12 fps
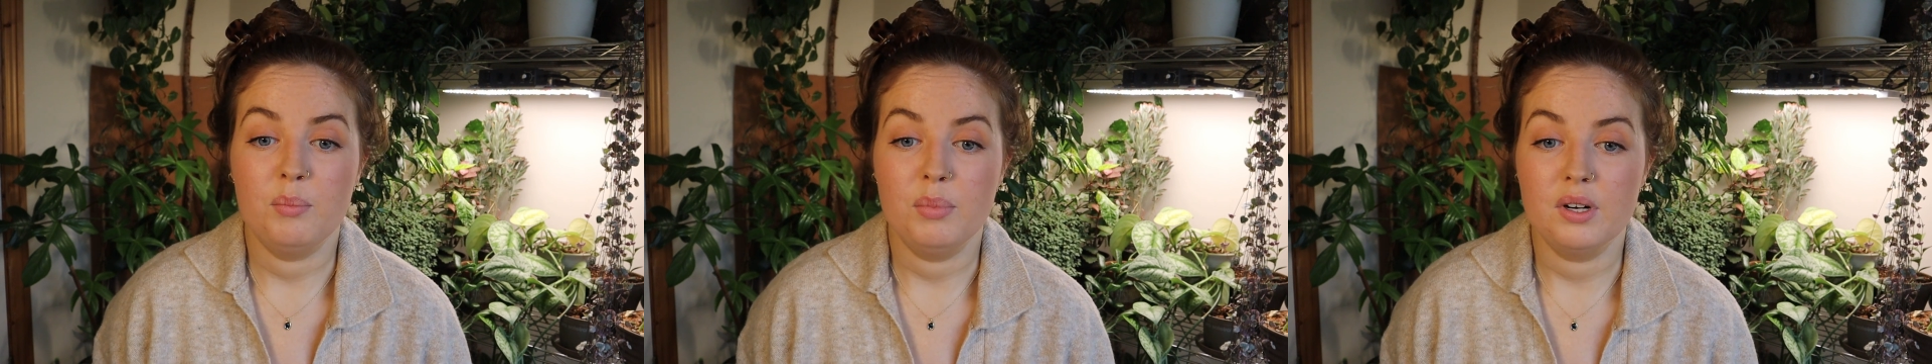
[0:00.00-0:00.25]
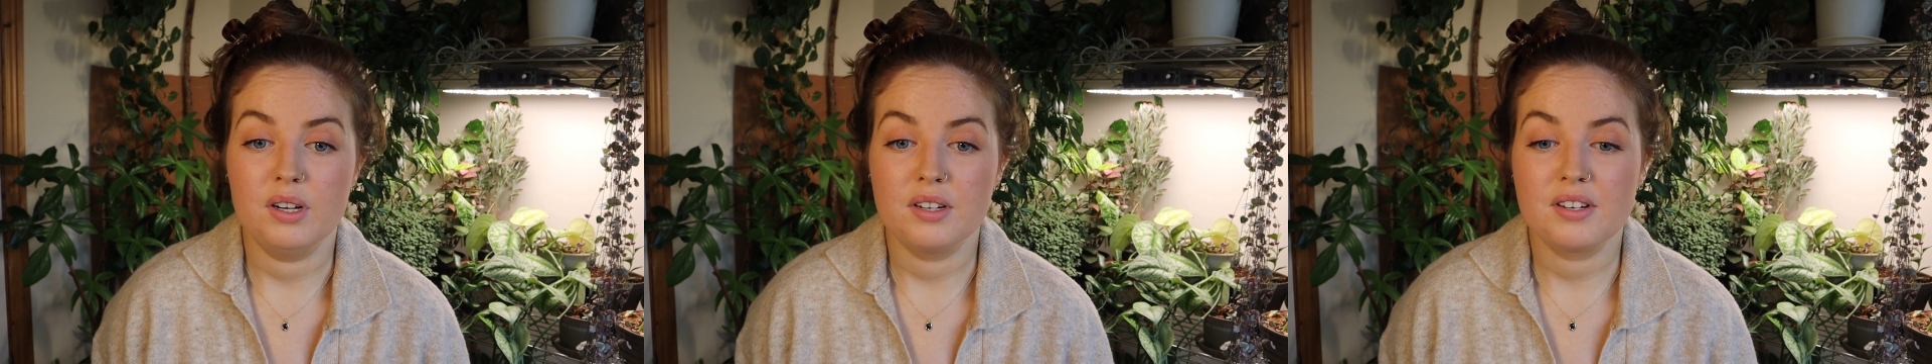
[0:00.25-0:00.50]

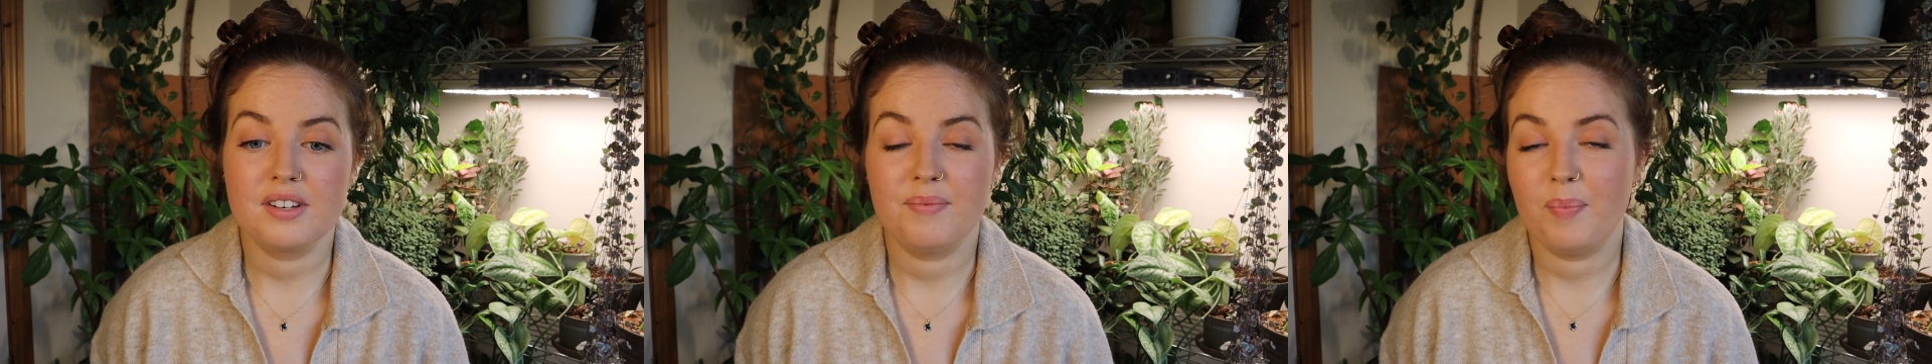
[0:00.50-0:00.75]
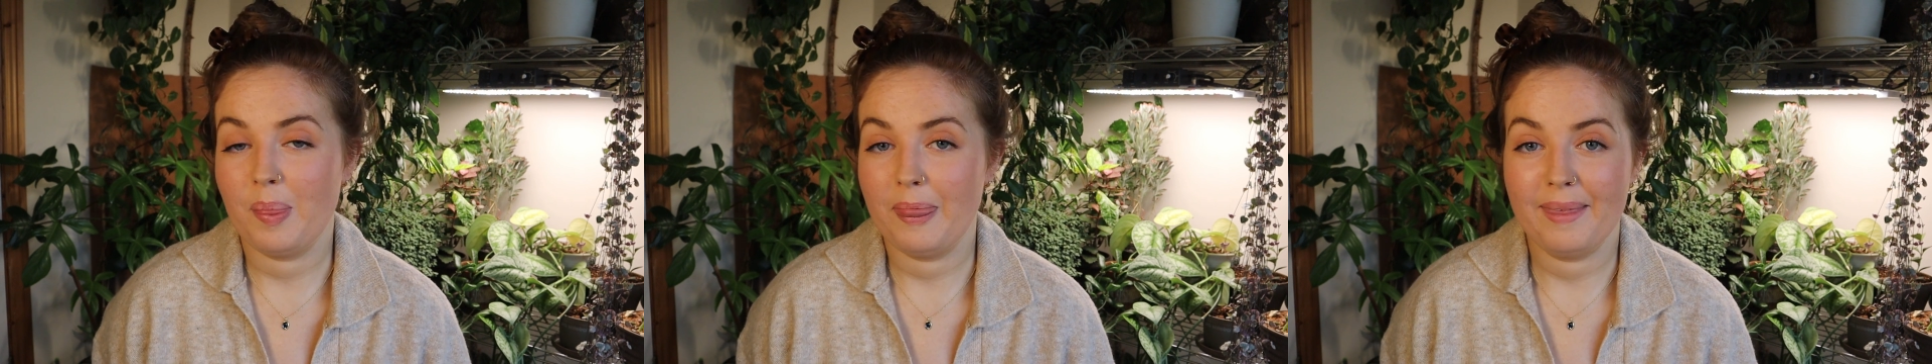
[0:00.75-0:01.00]
but
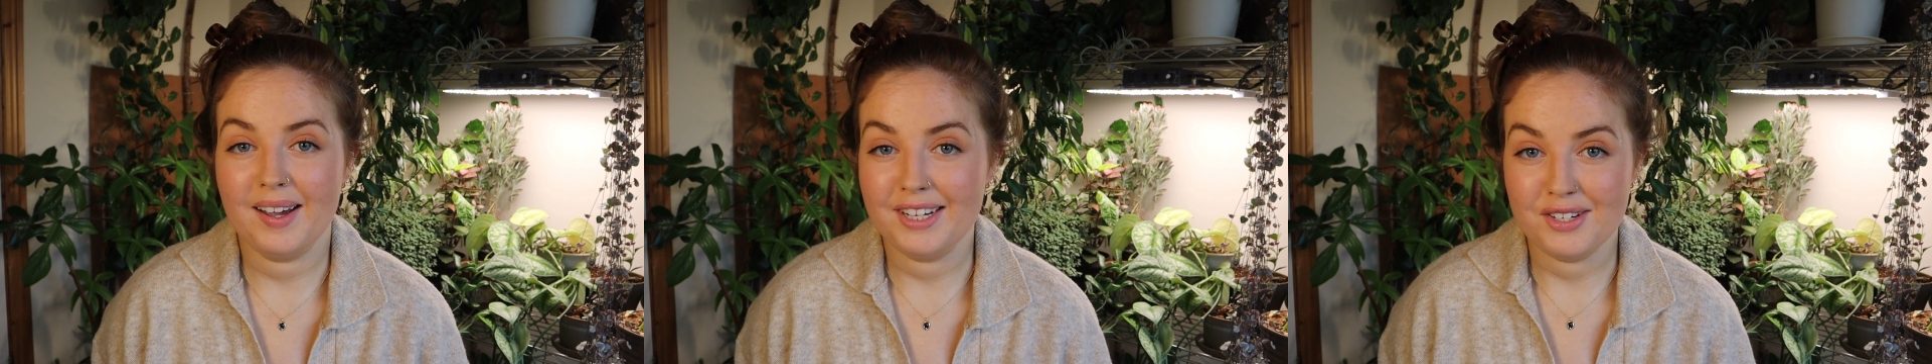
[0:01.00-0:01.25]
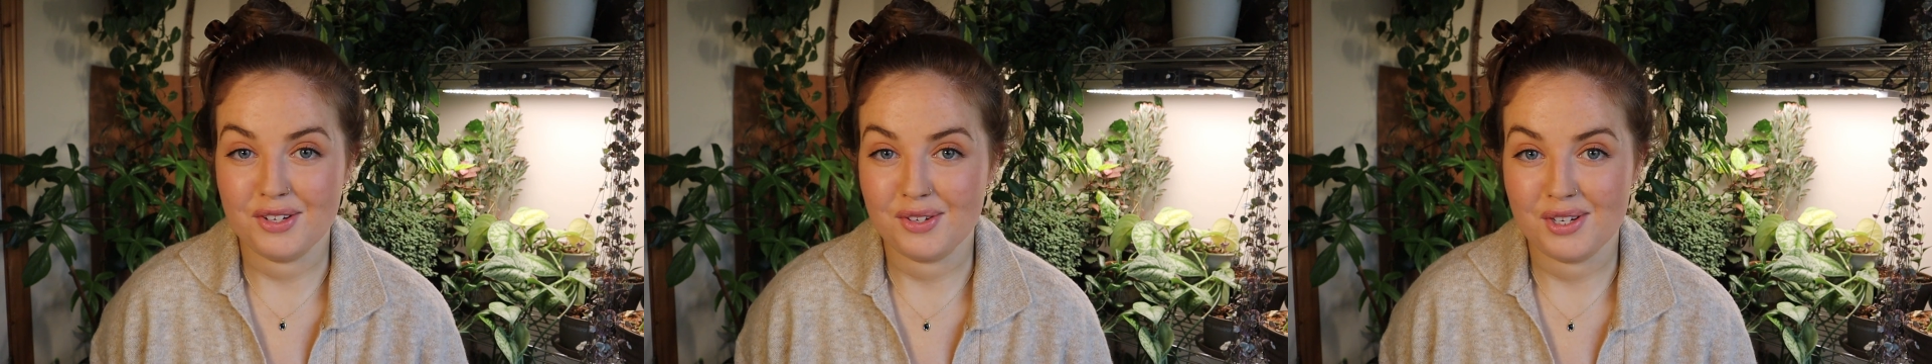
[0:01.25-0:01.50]
I
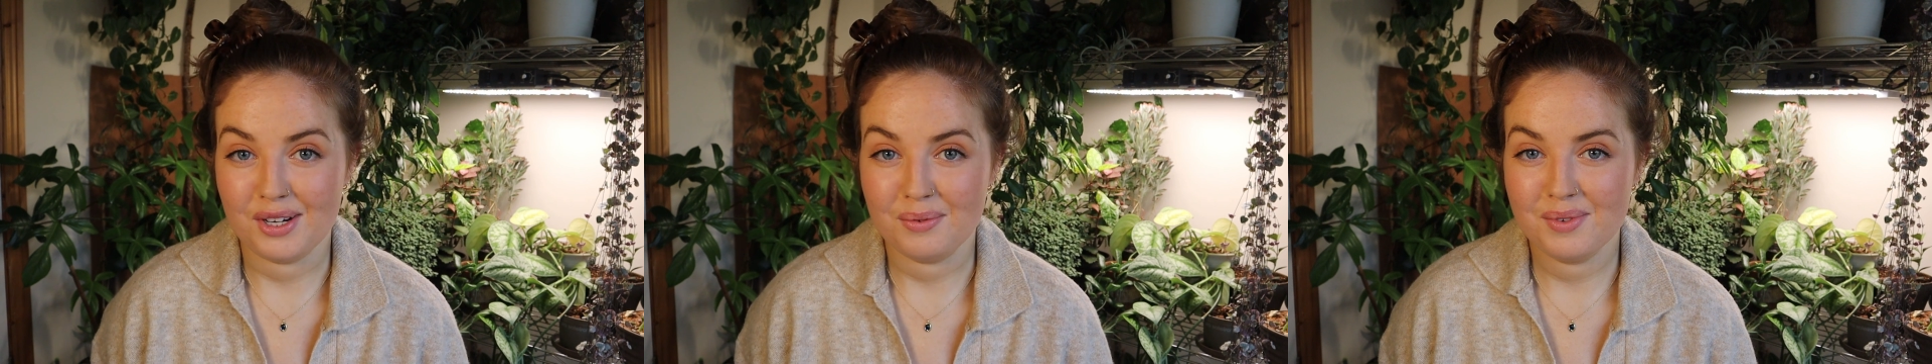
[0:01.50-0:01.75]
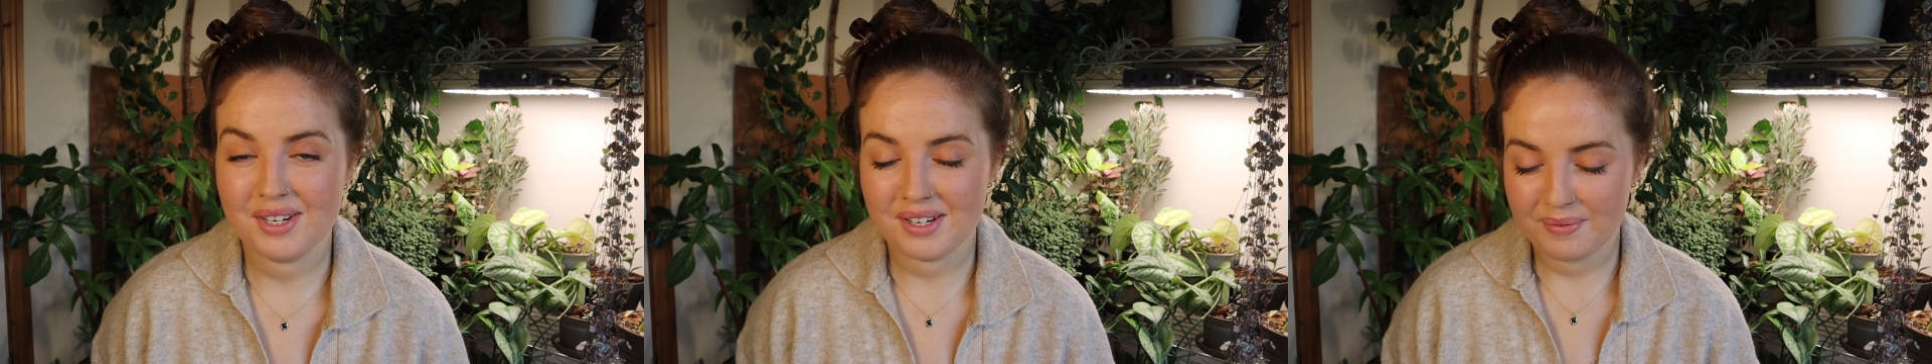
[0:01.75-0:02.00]
just
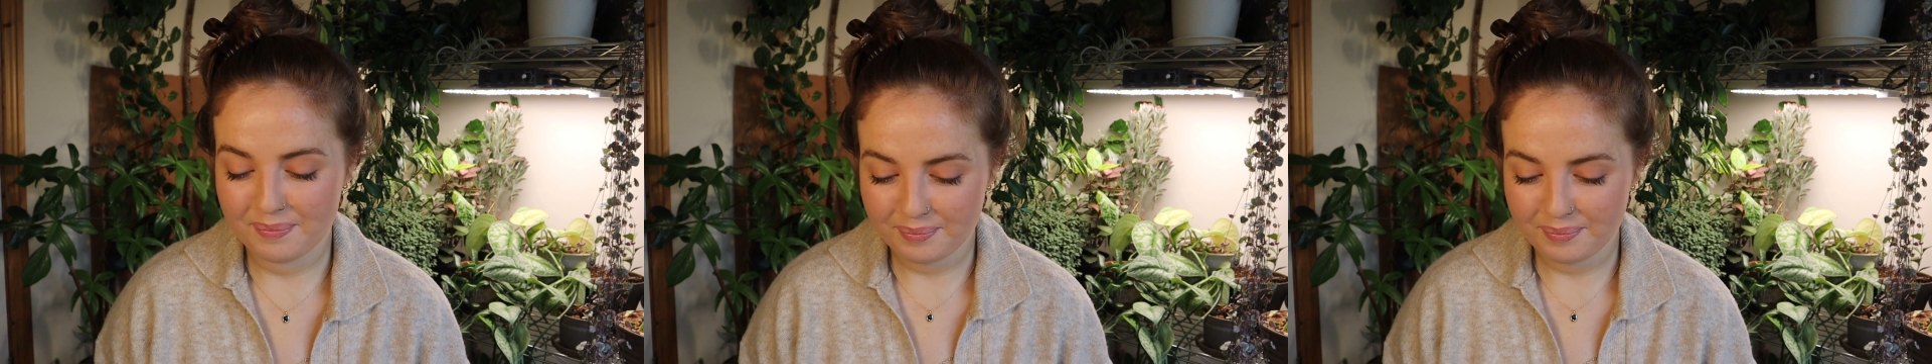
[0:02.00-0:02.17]
don't.